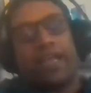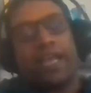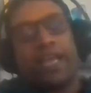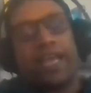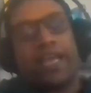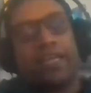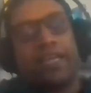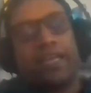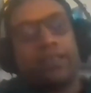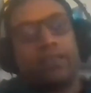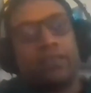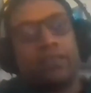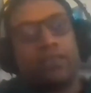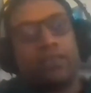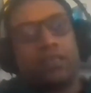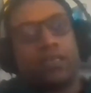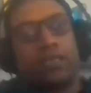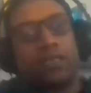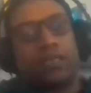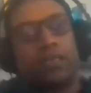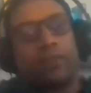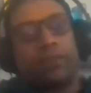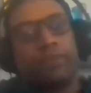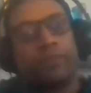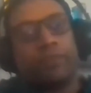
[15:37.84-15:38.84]
And
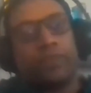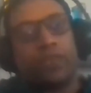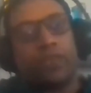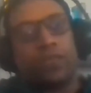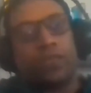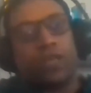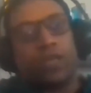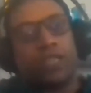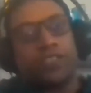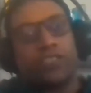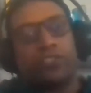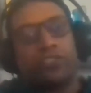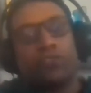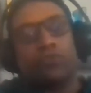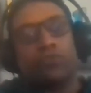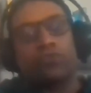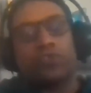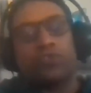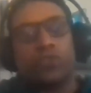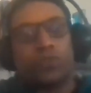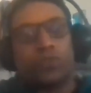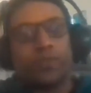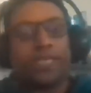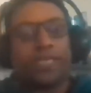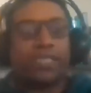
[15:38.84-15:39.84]
the
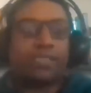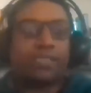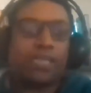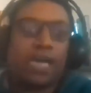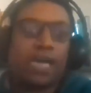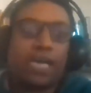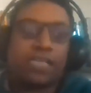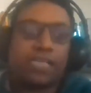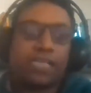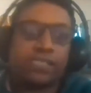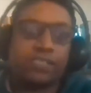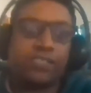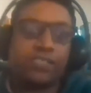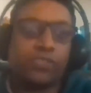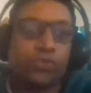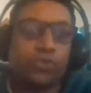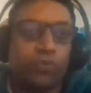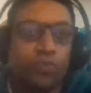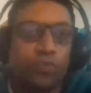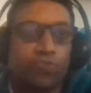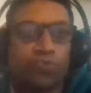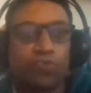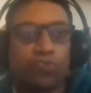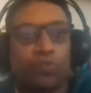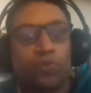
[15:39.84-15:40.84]
Constitution's very task is
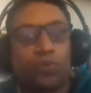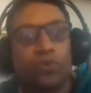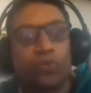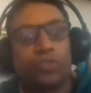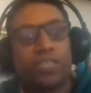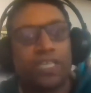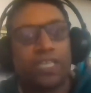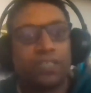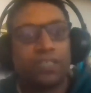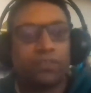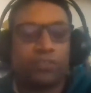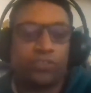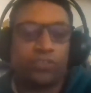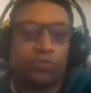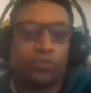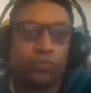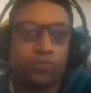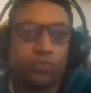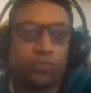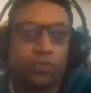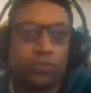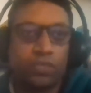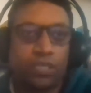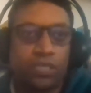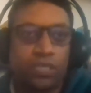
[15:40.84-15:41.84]
to ensure that
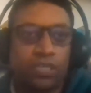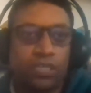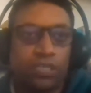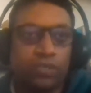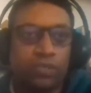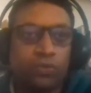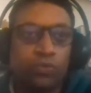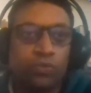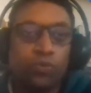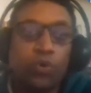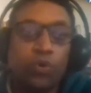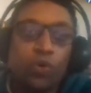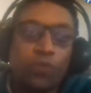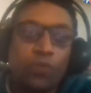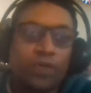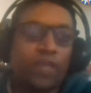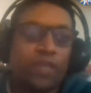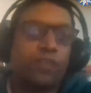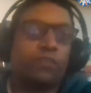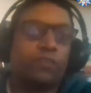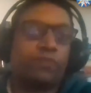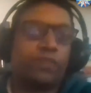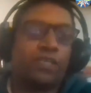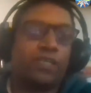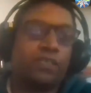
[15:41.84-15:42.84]
no
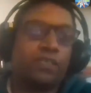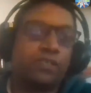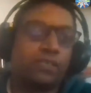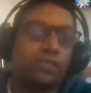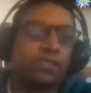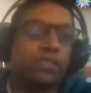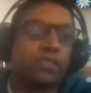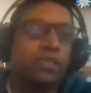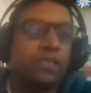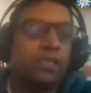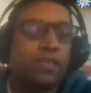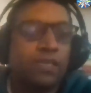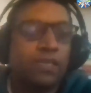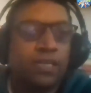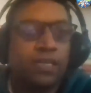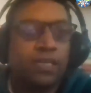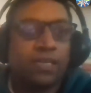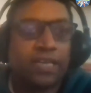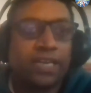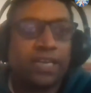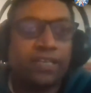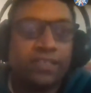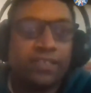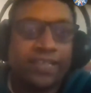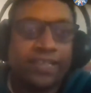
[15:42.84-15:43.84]
one of us
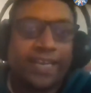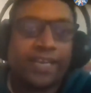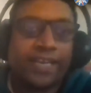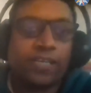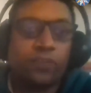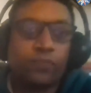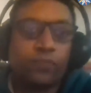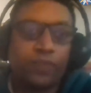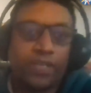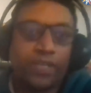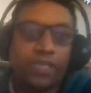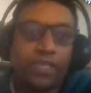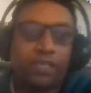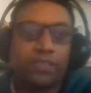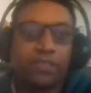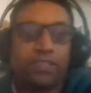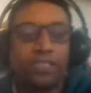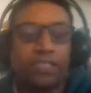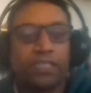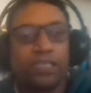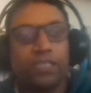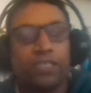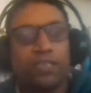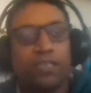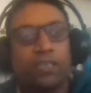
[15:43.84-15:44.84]
can take away
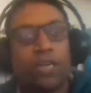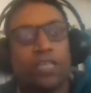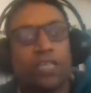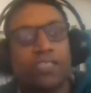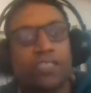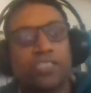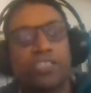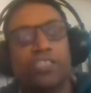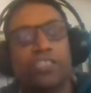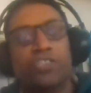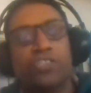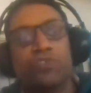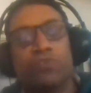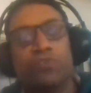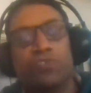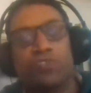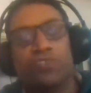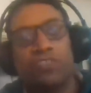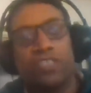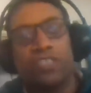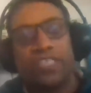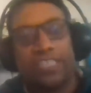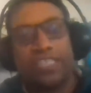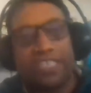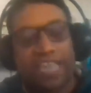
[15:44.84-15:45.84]
the
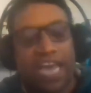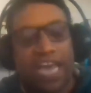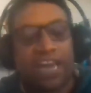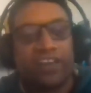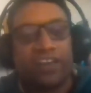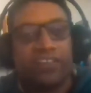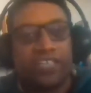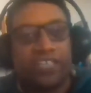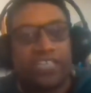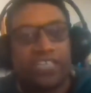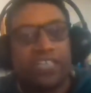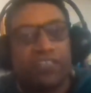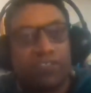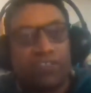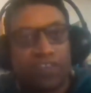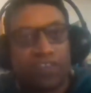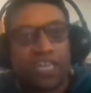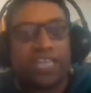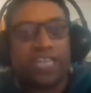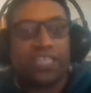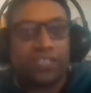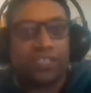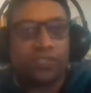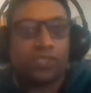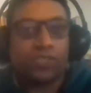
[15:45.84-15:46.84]
constitutionally guaranteed
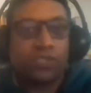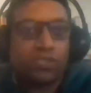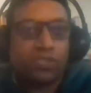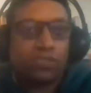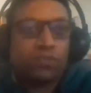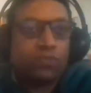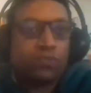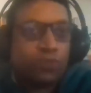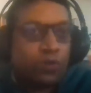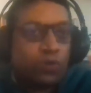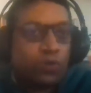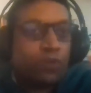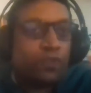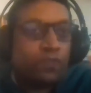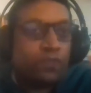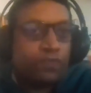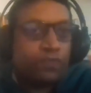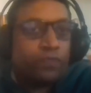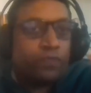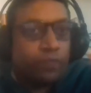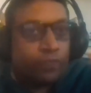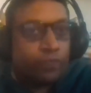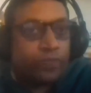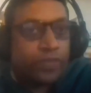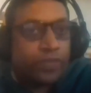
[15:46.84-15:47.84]
rights
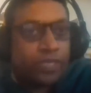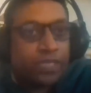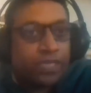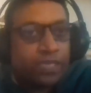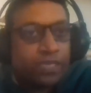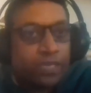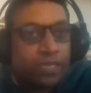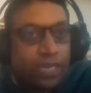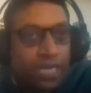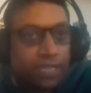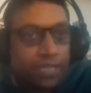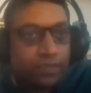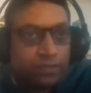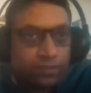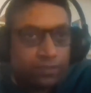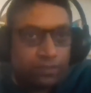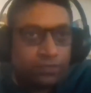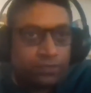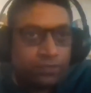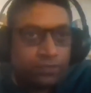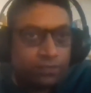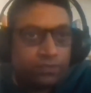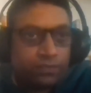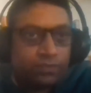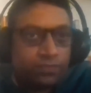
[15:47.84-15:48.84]
of the
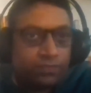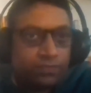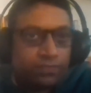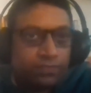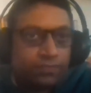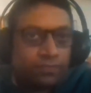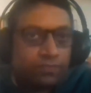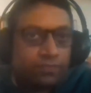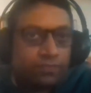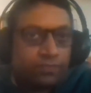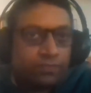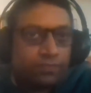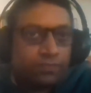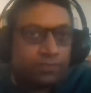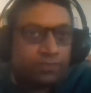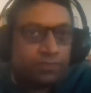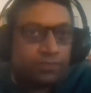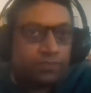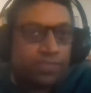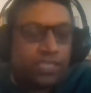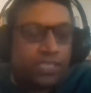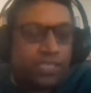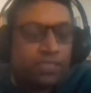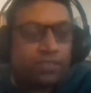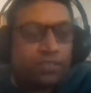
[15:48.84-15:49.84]
other,
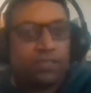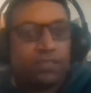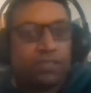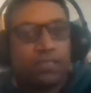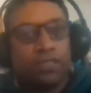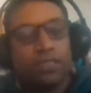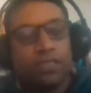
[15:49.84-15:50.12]
right?